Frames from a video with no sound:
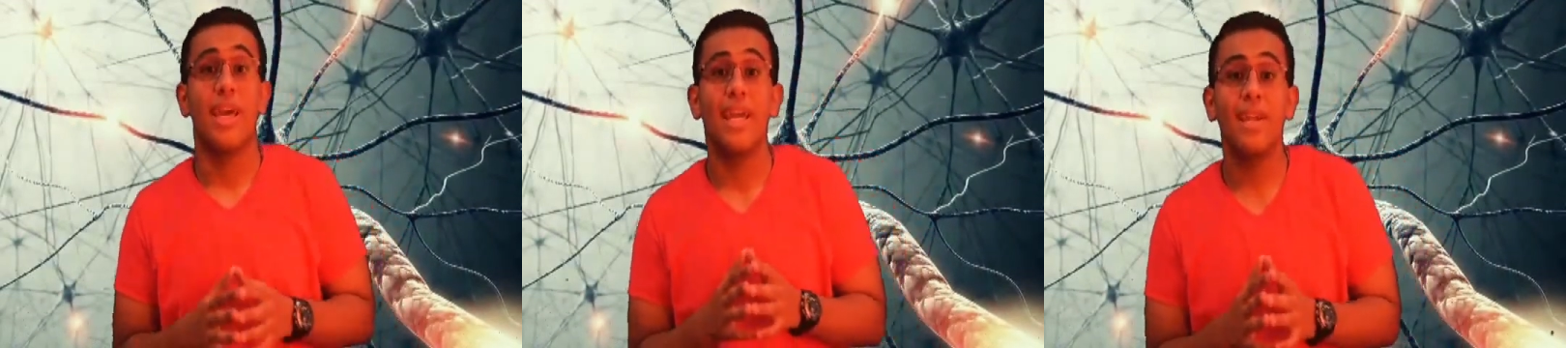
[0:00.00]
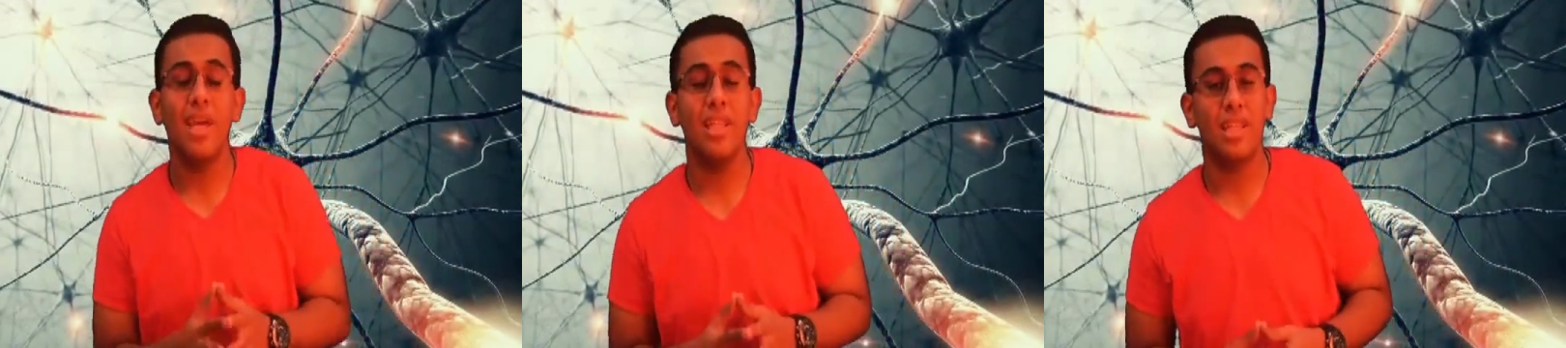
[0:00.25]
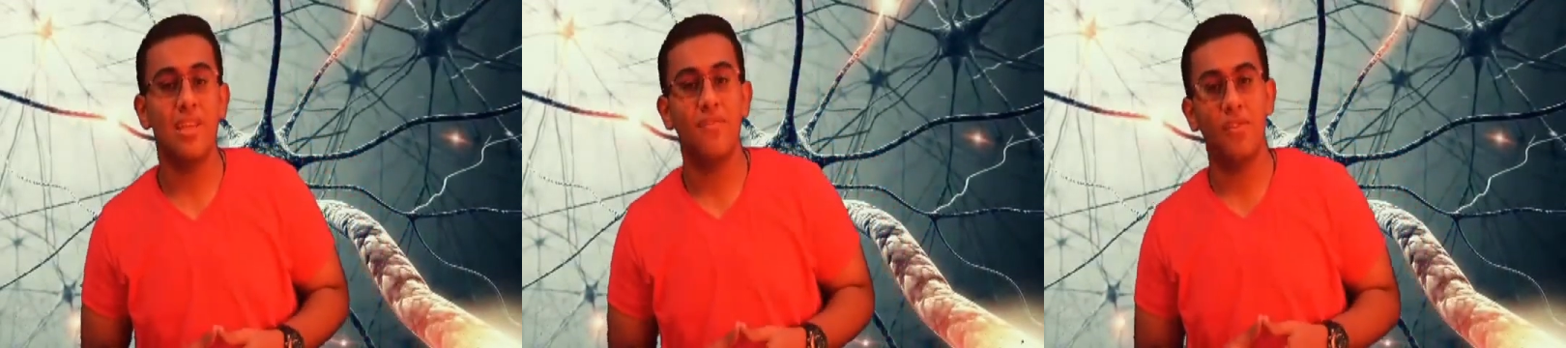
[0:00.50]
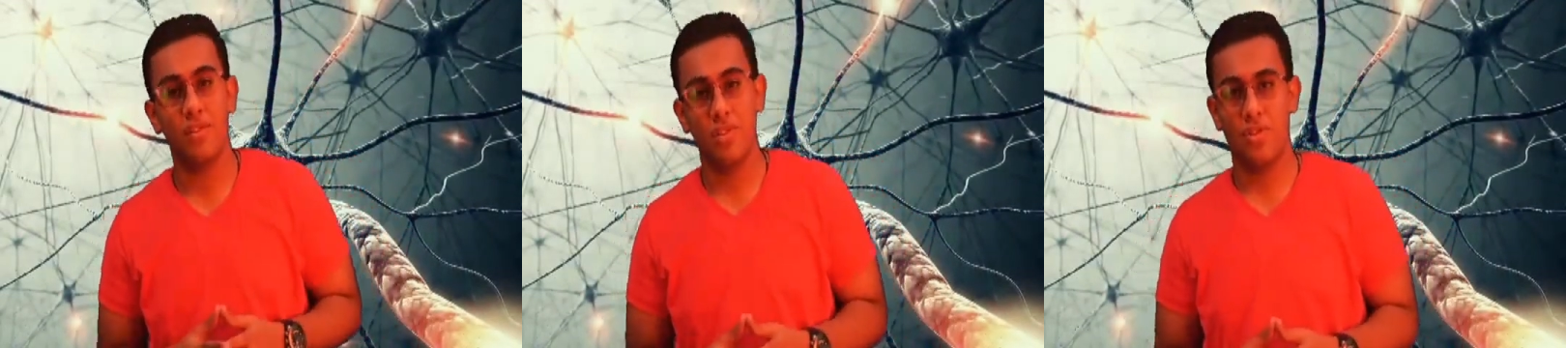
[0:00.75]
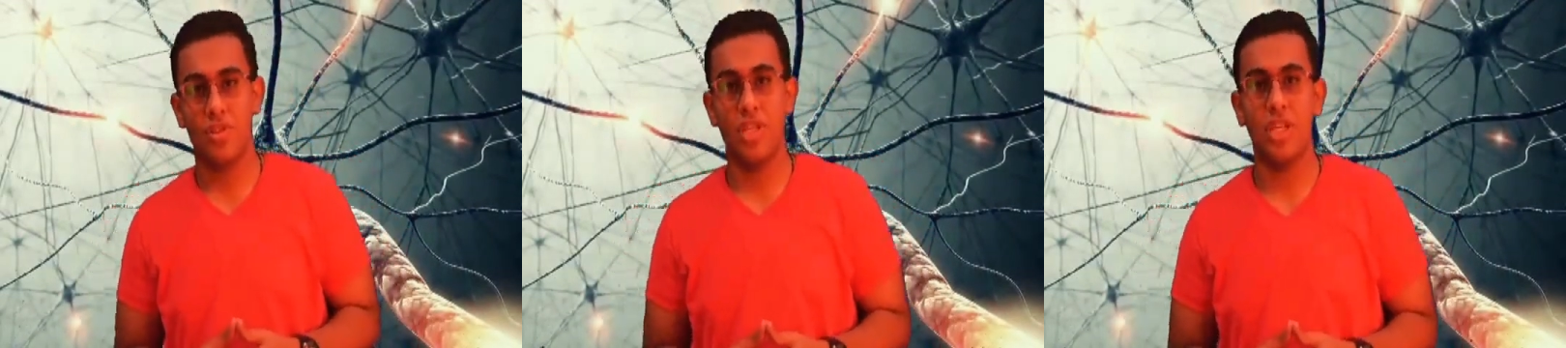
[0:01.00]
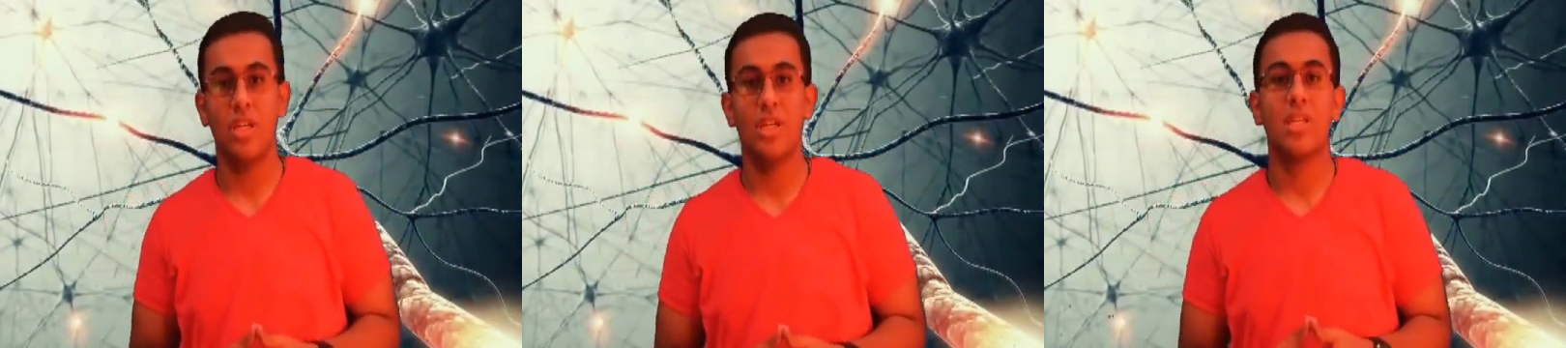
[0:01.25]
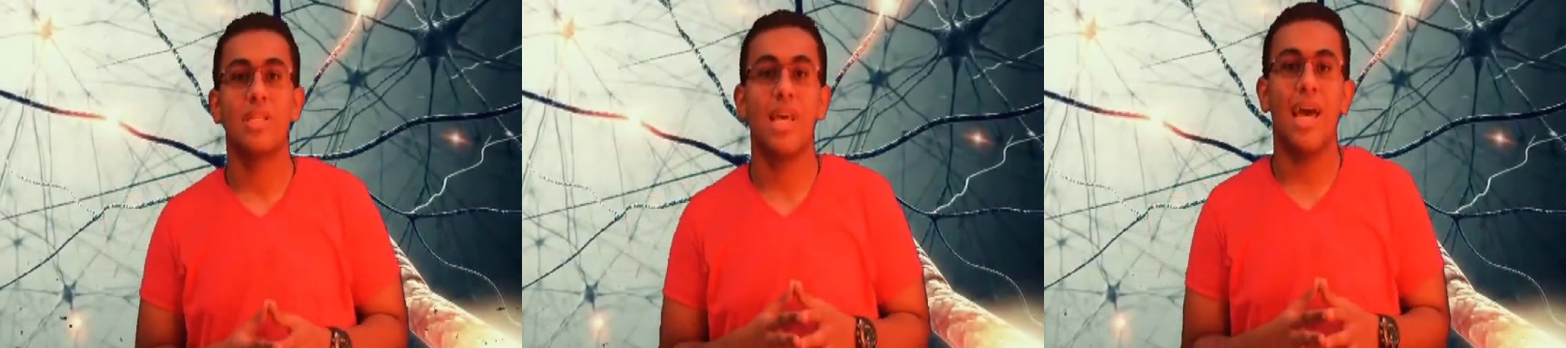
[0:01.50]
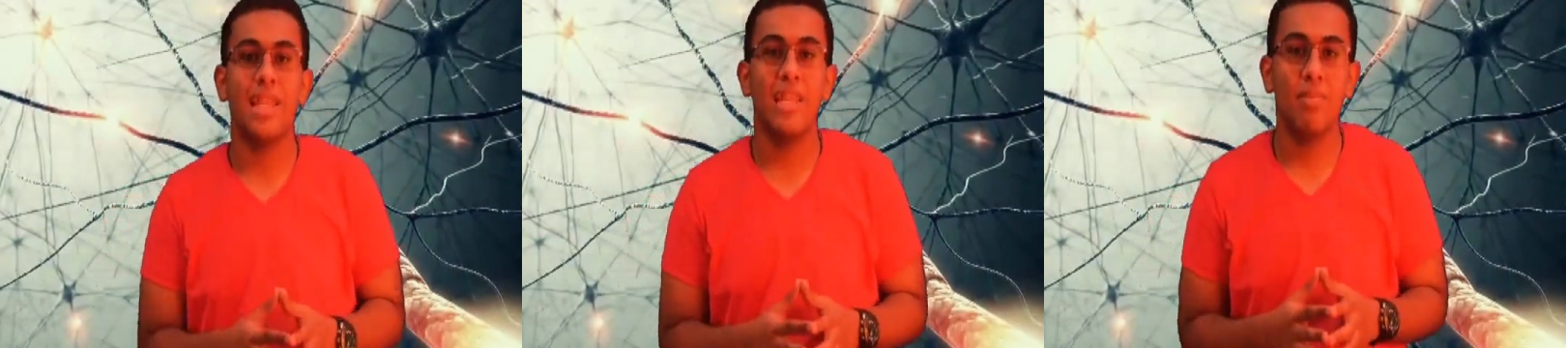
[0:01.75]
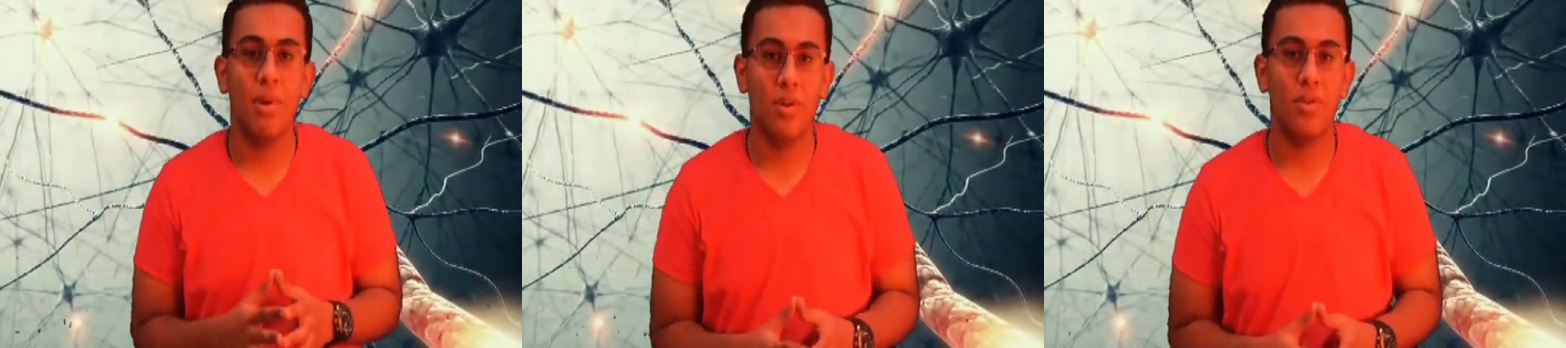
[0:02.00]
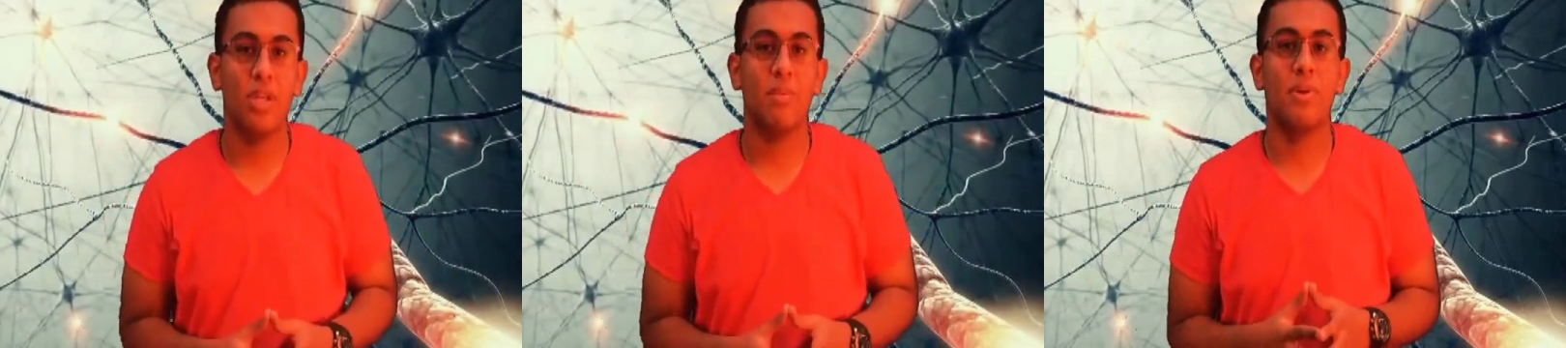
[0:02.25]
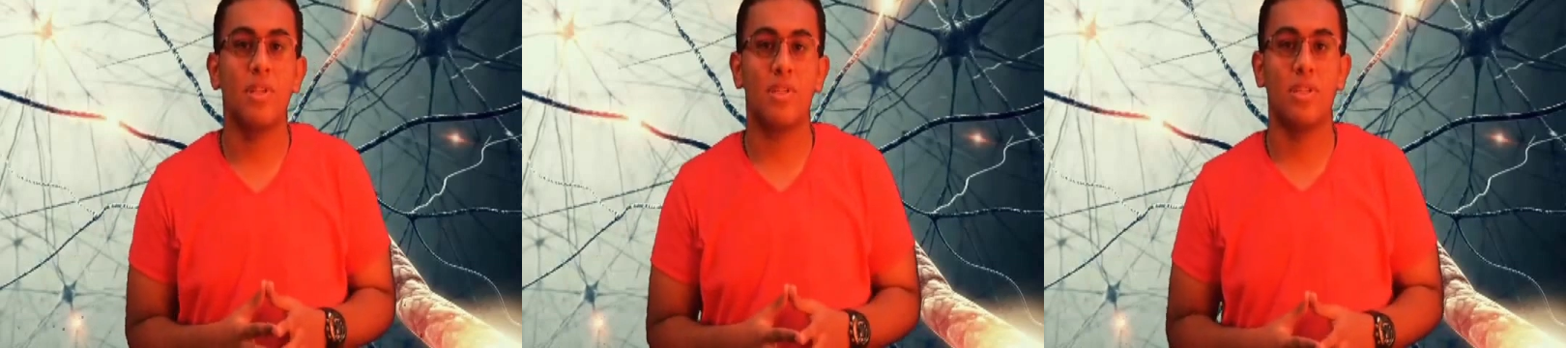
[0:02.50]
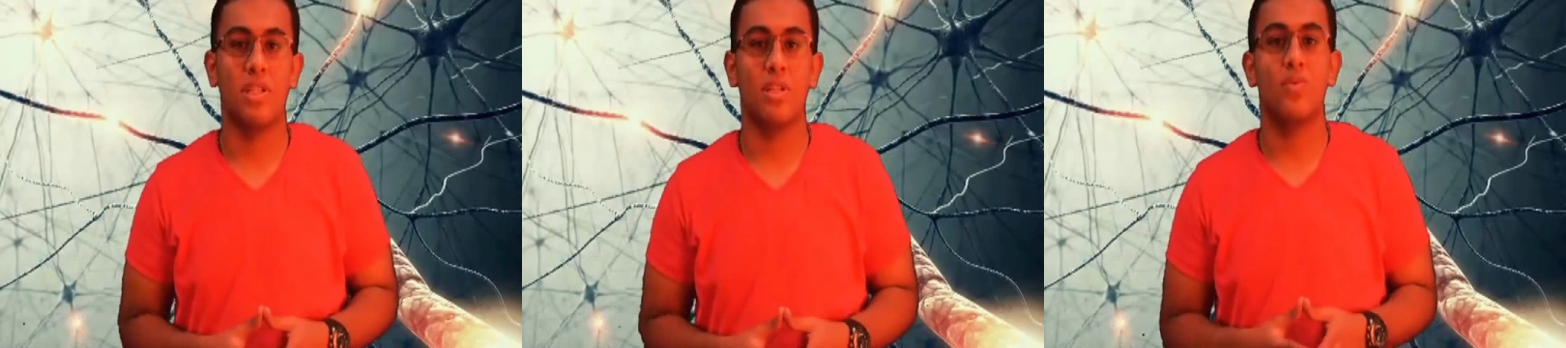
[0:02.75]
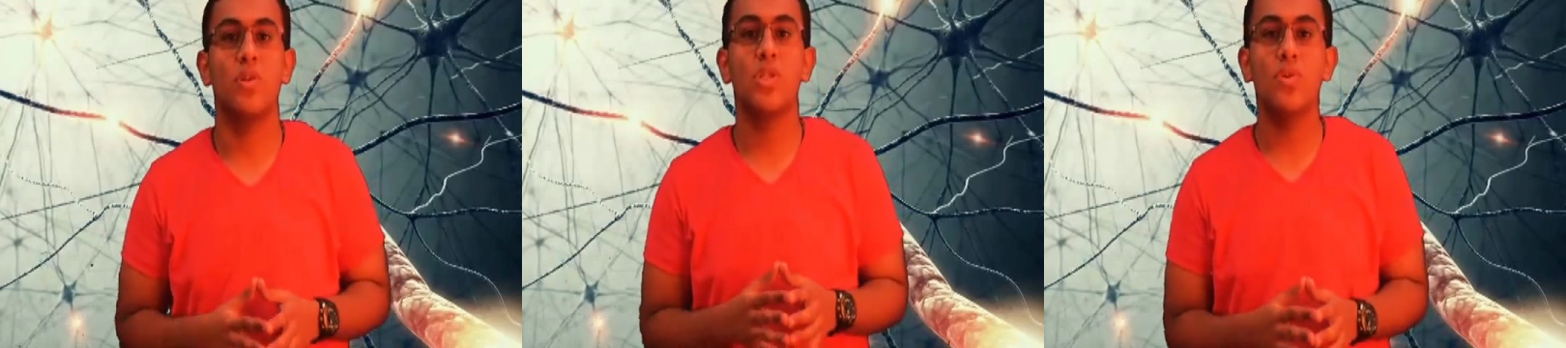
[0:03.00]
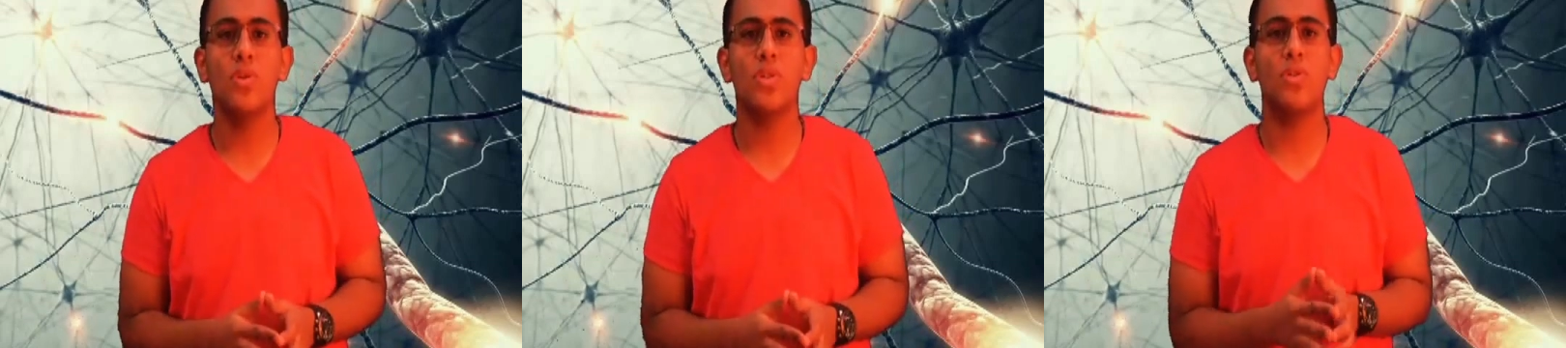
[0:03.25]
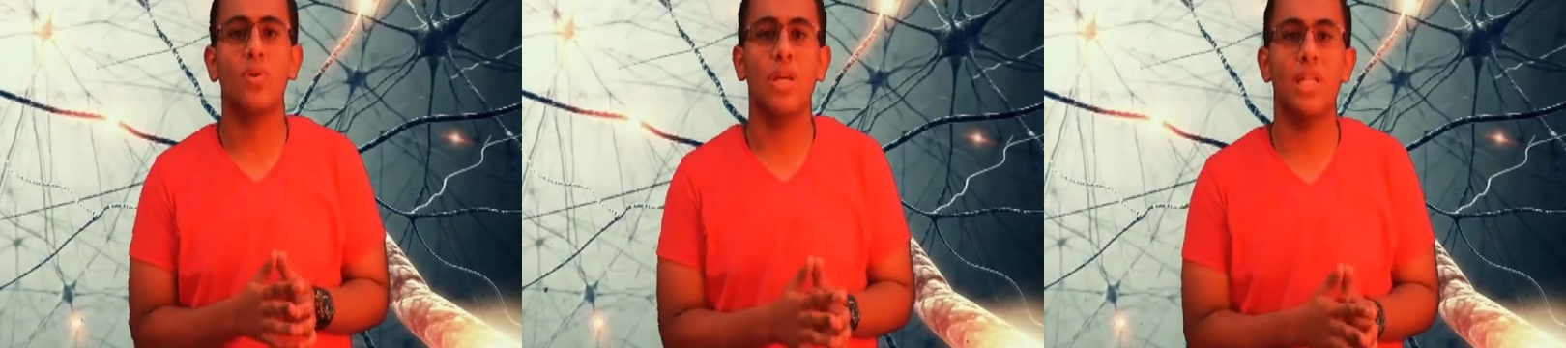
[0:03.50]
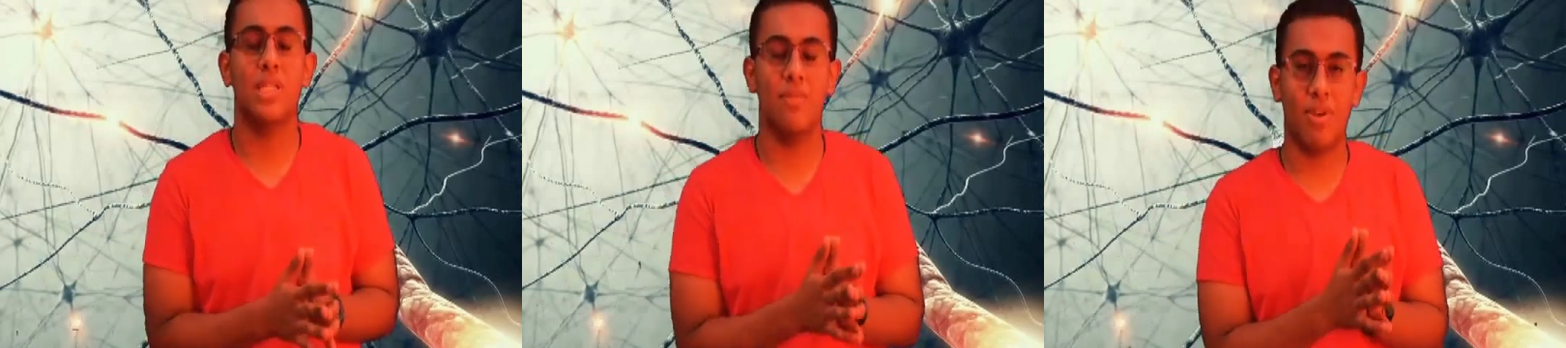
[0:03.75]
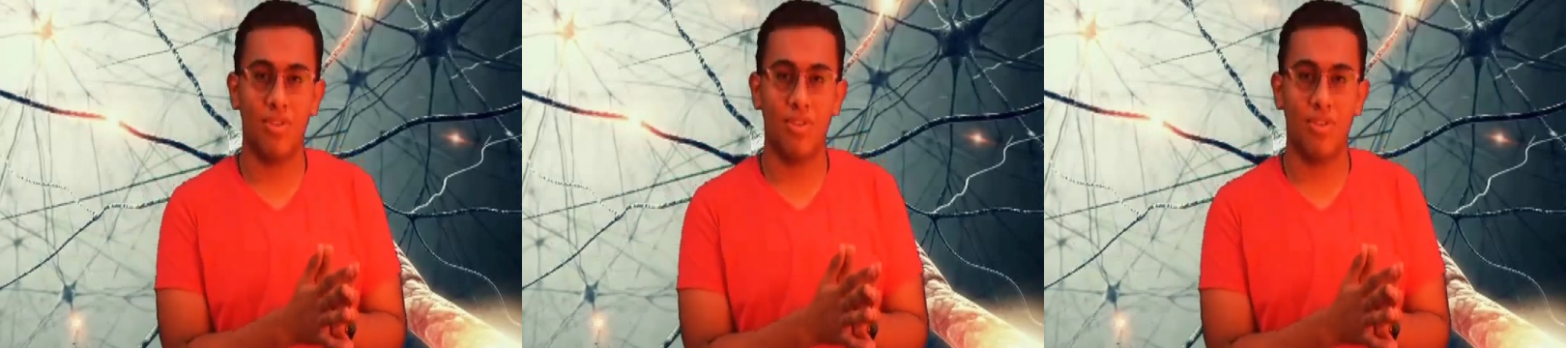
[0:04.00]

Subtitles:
In 1943, the antibiotic penicillin was used to kill the